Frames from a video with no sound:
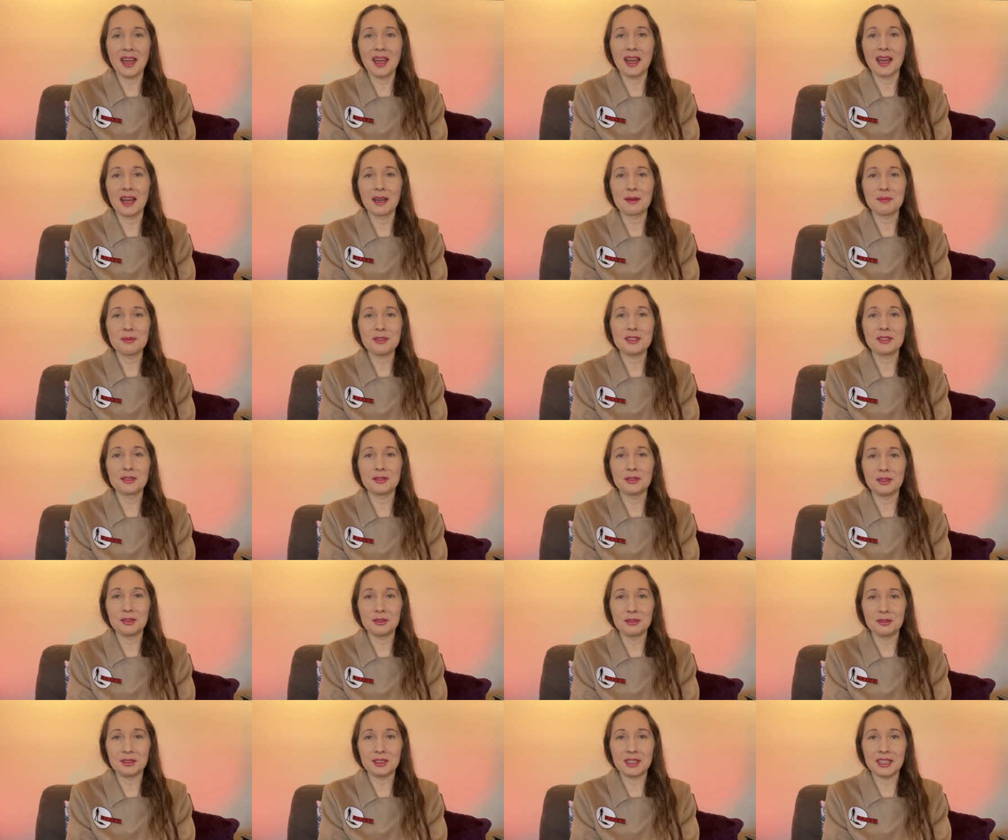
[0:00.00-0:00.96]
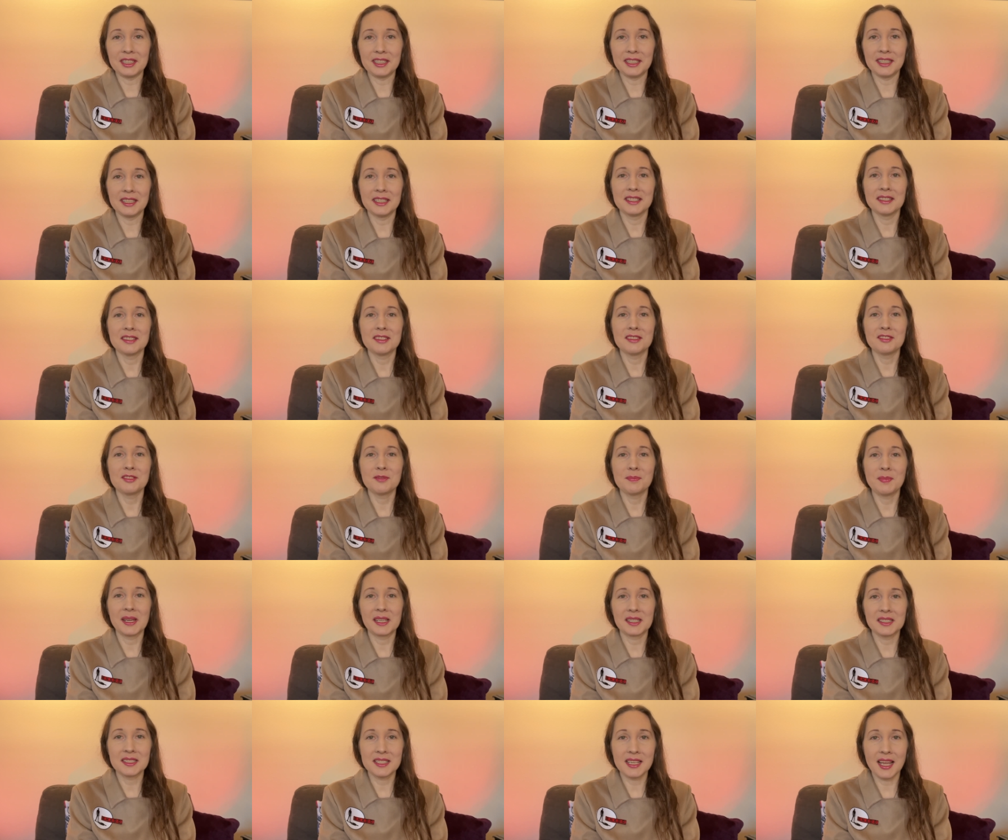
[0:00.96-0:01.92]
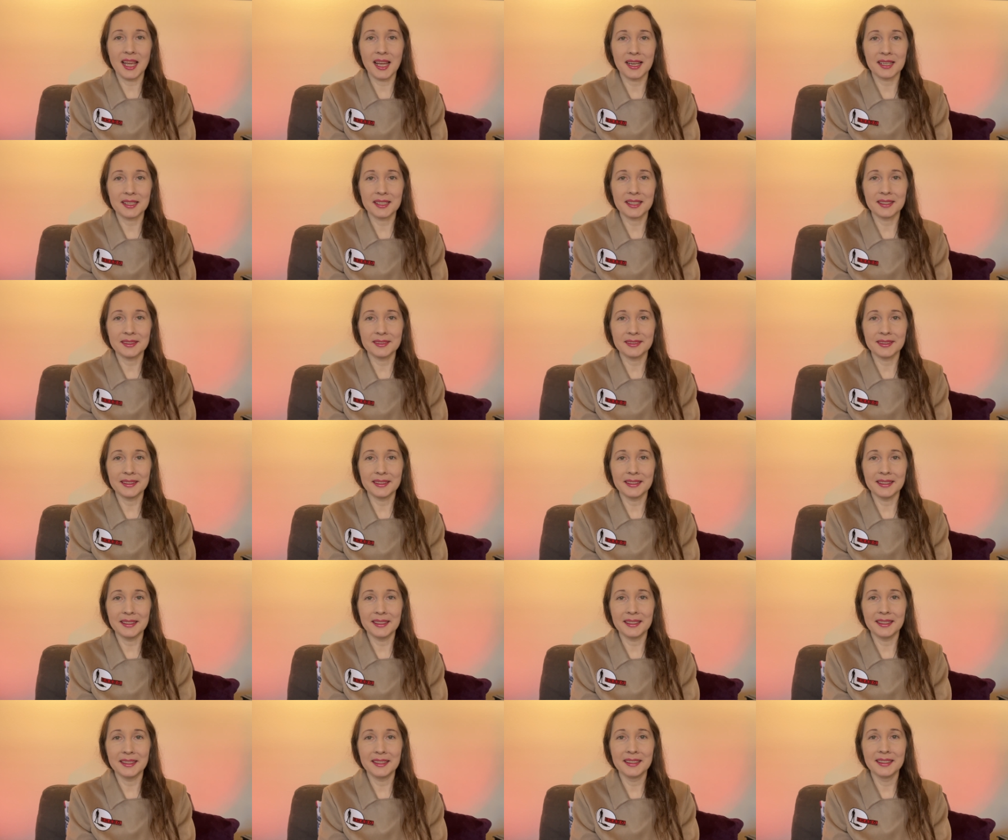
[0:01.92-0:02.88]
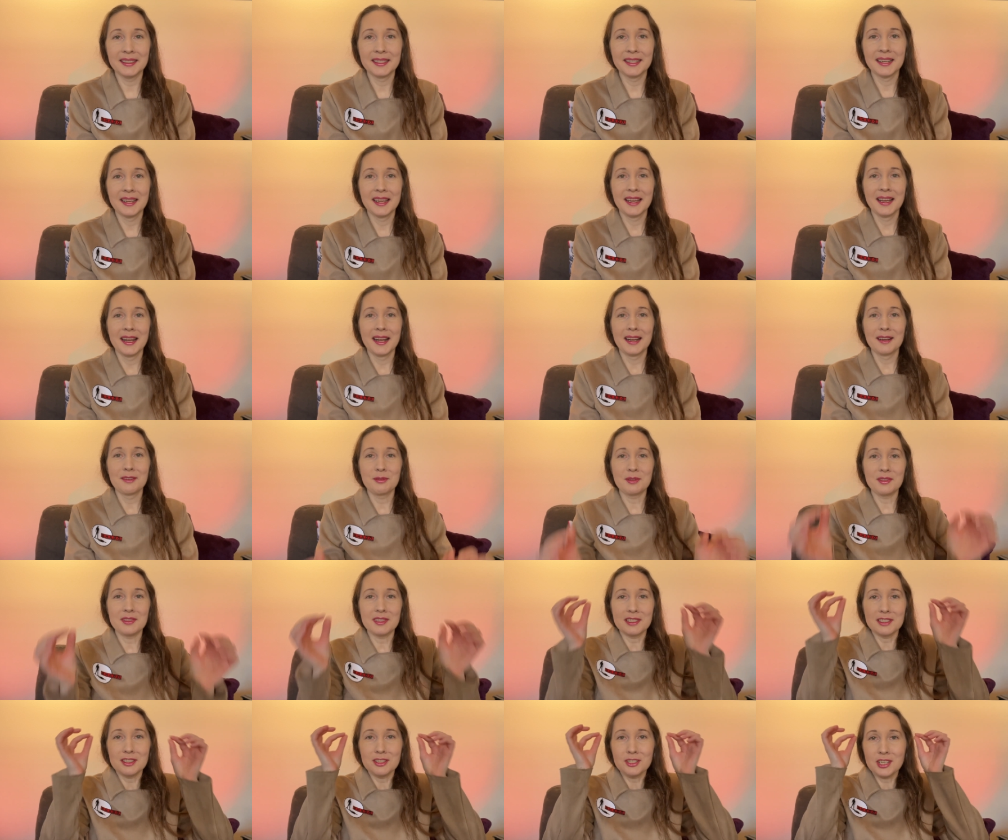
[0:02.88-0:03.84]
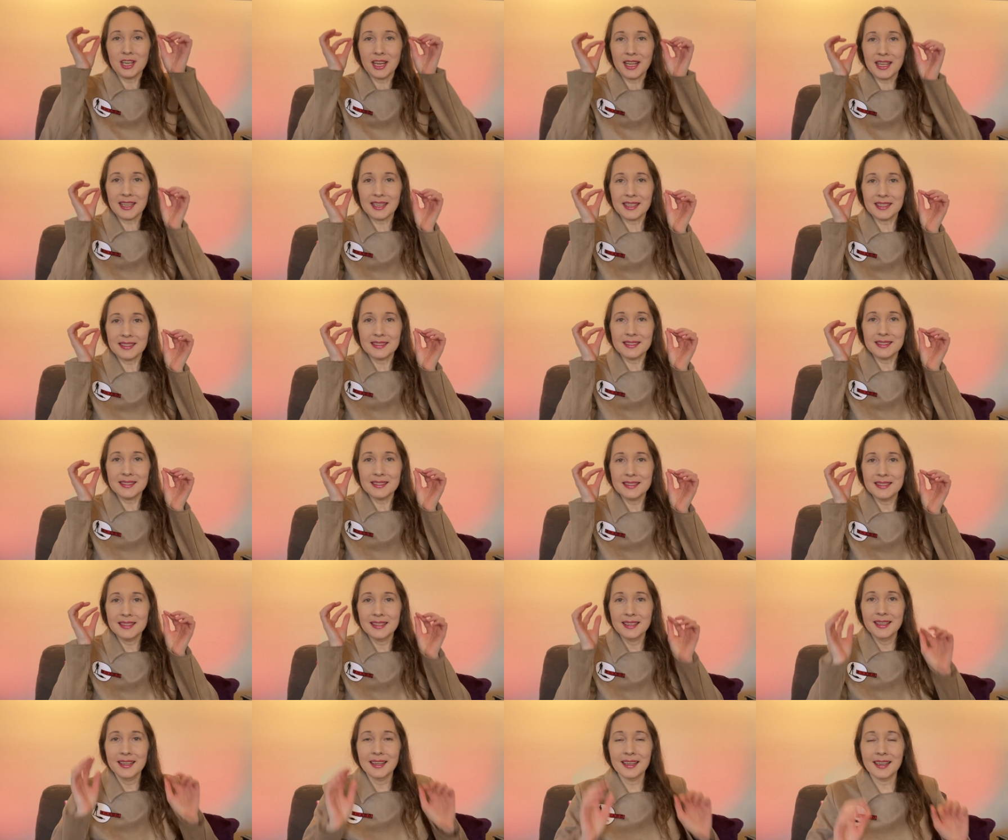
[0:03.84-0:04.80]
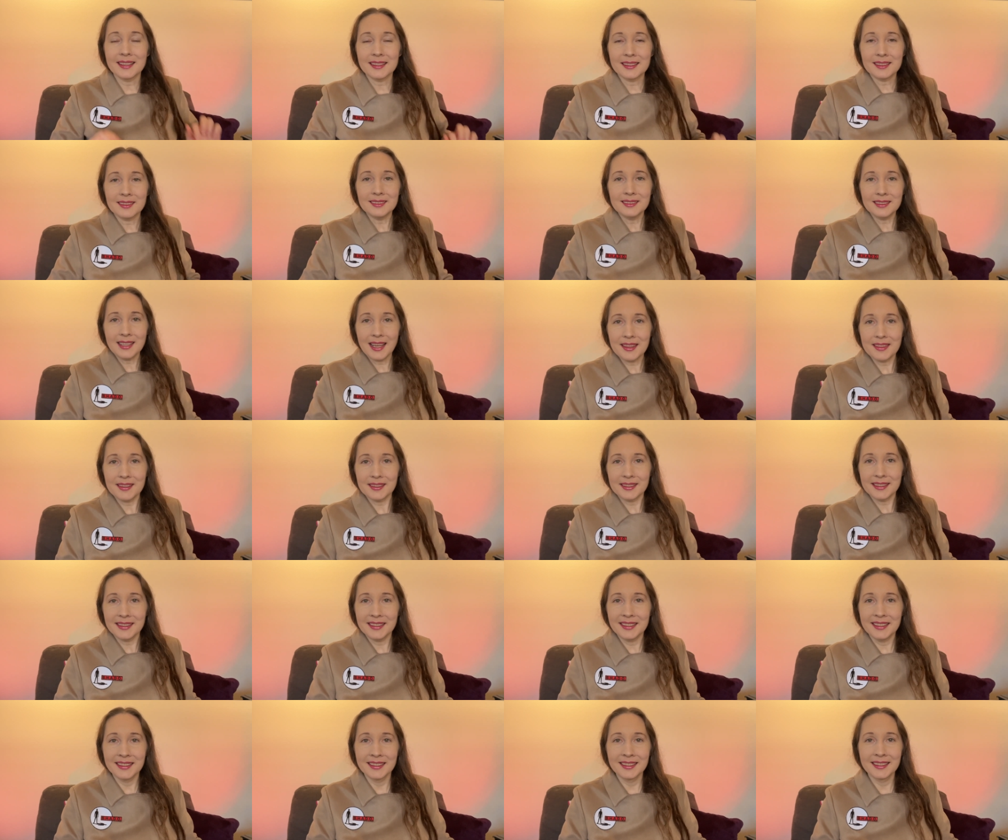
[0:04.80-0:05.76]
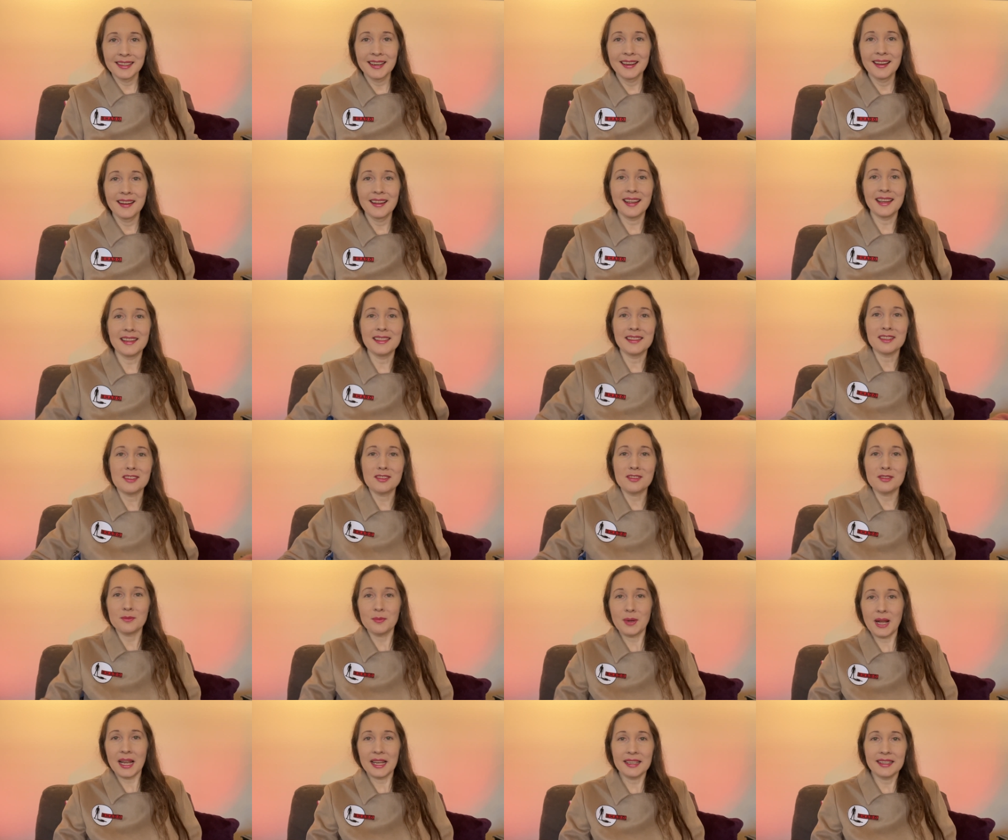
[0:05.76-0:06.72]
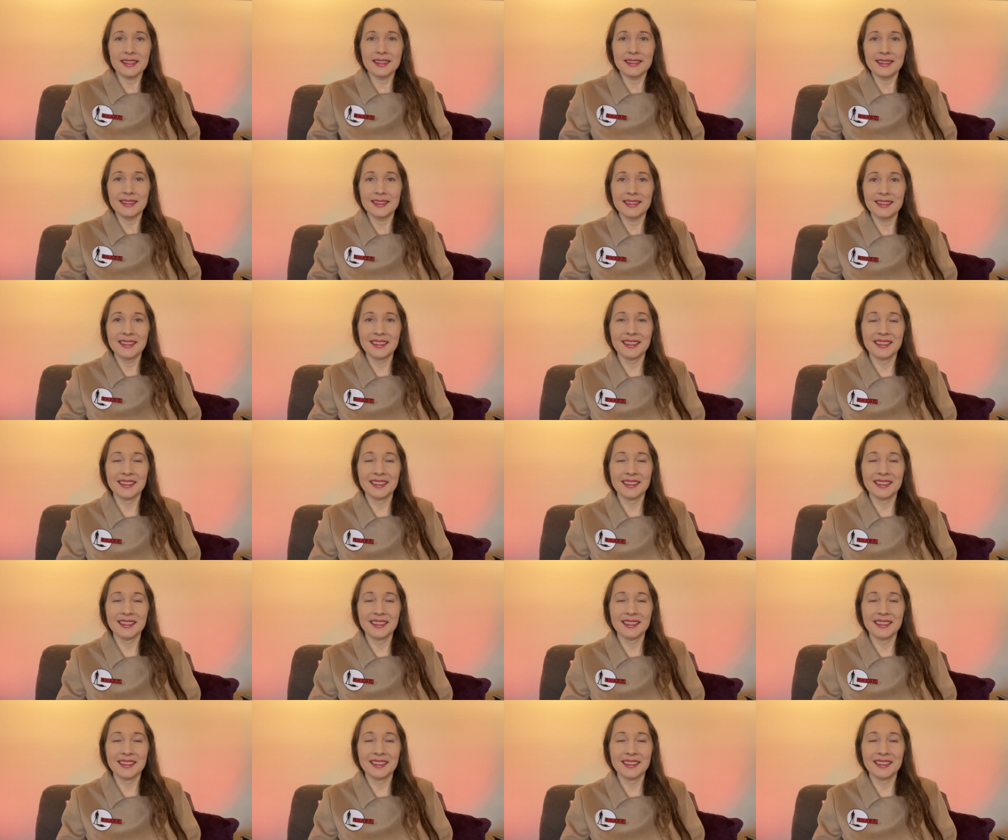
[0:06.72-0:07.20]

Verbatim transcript: Absolutely spectacular with the shades and the leather and the swagger.